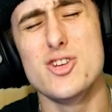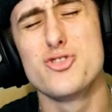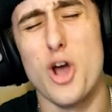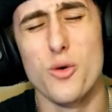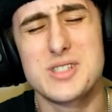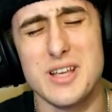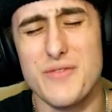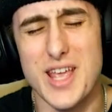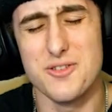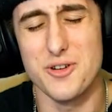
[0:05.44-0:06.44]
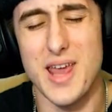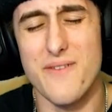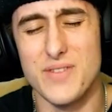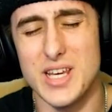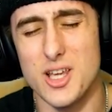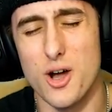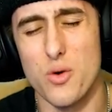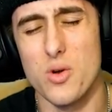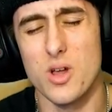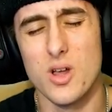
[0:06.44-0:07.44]
dose of internet
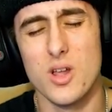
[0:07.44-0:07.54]
video